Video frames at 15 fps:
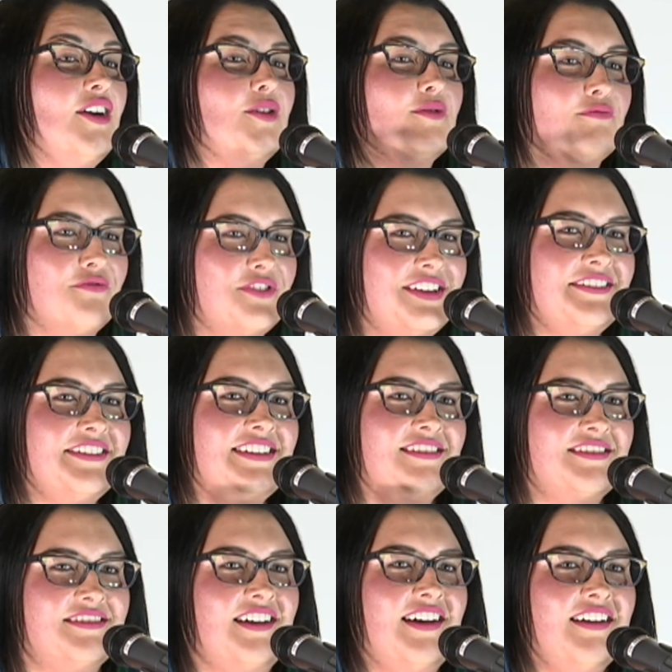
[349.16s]
A really
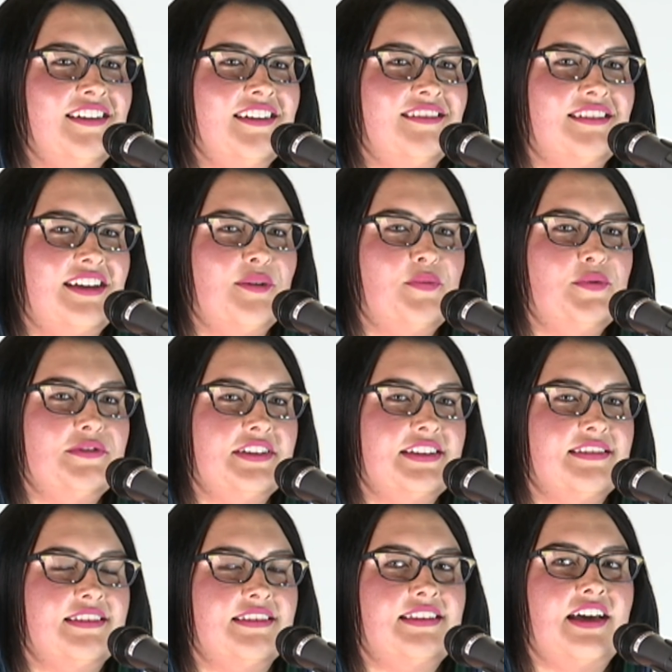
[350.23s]
stark example
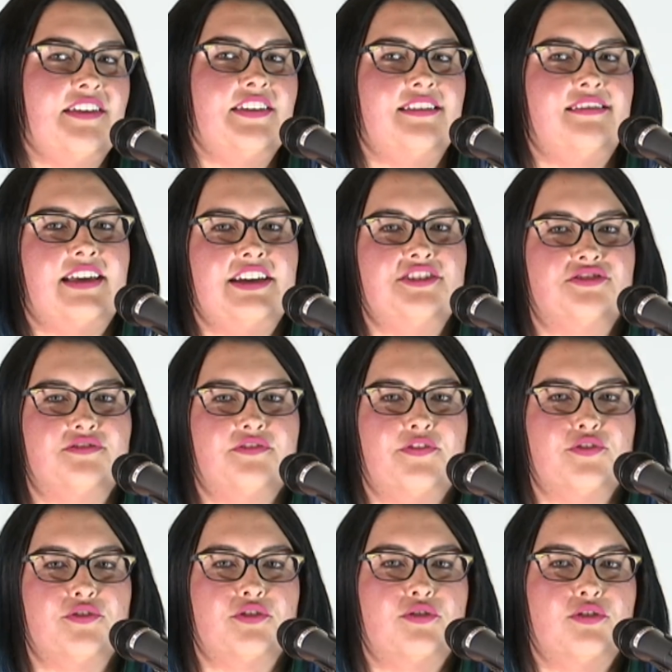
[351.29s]
is the Southeast Asian
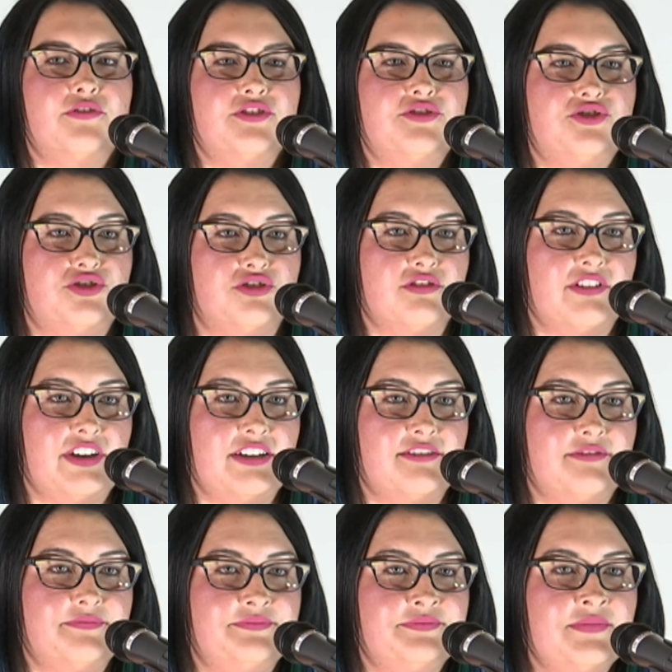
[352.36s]
fruit called the
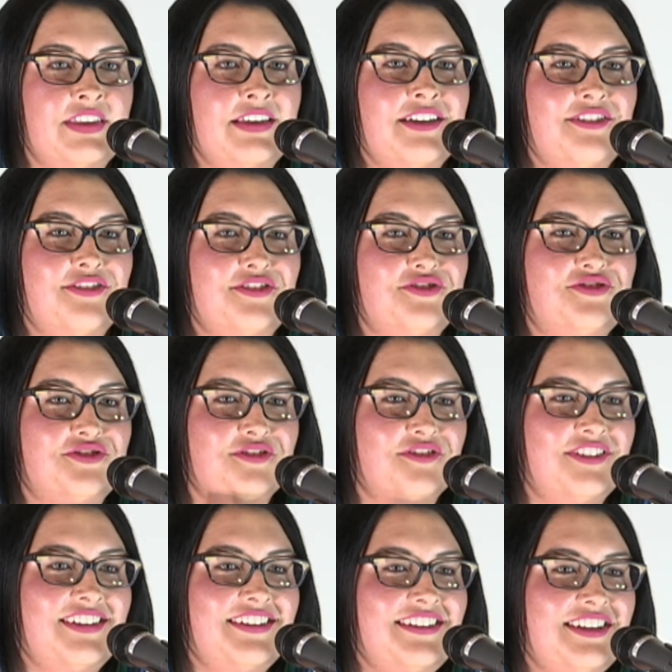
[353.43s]
durian. The
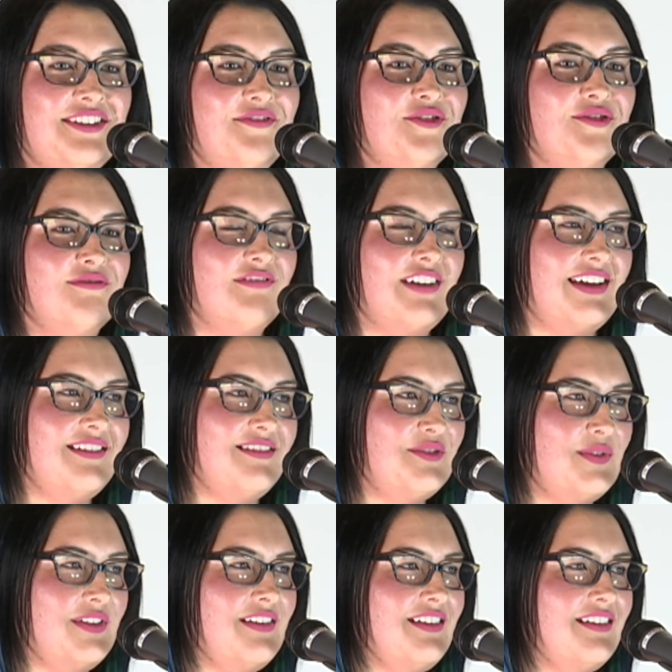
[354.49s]
durian, if you're raised
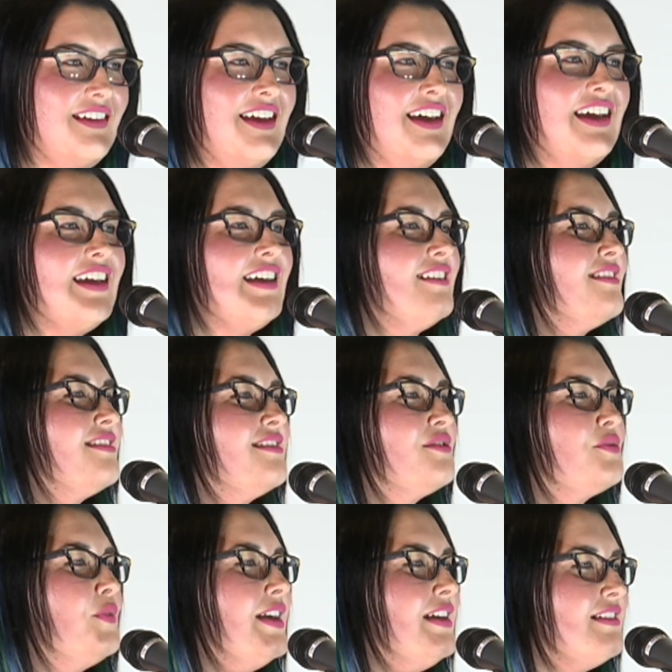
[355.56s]
with it, is
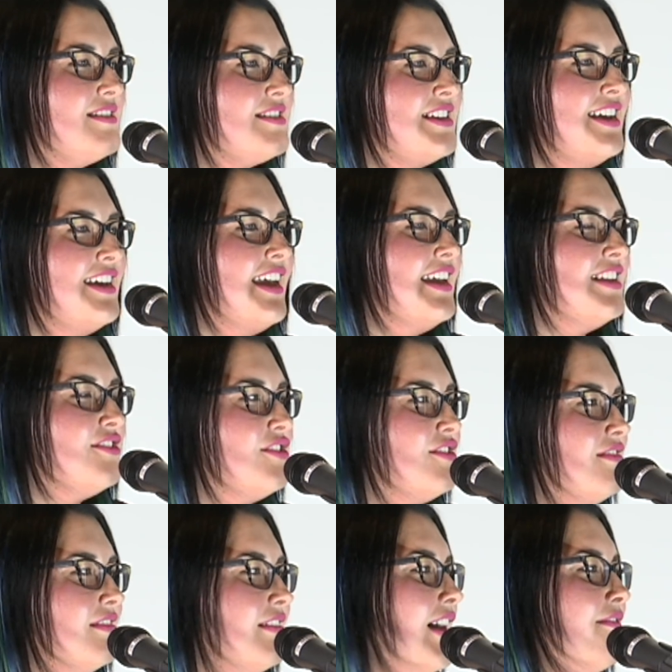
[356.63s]
sweet and
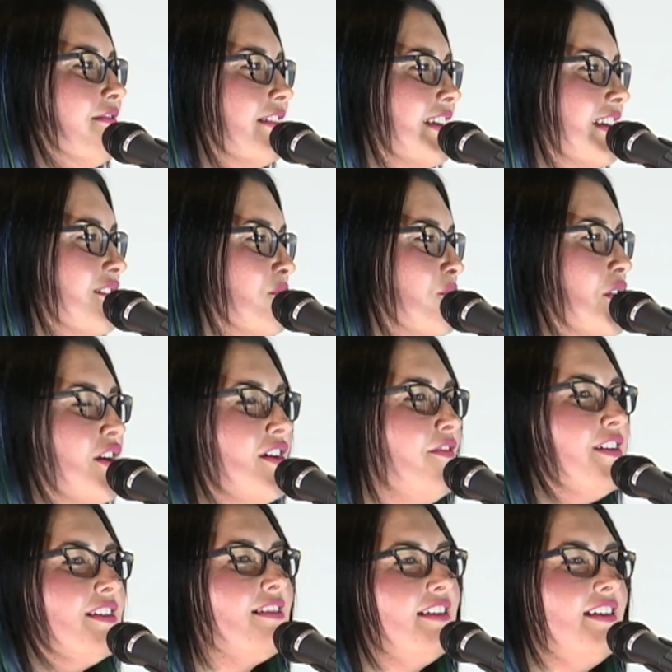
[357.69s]
lovely and
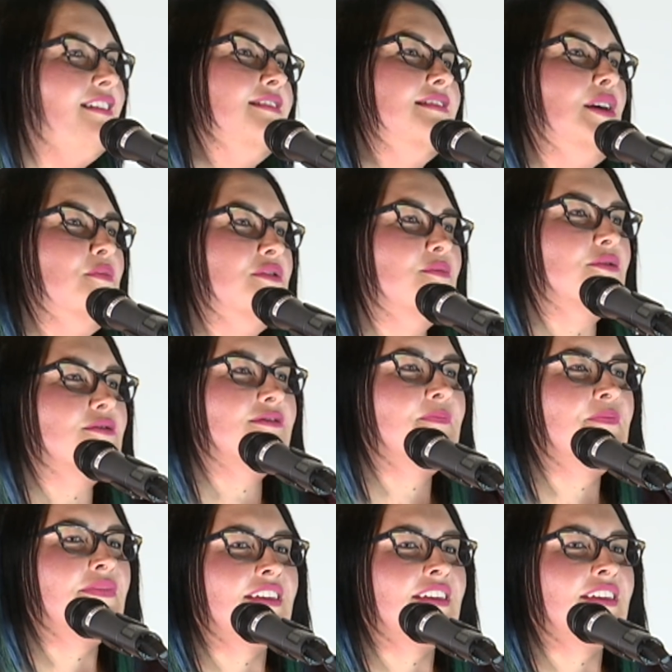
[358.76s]
perfectly acceptable.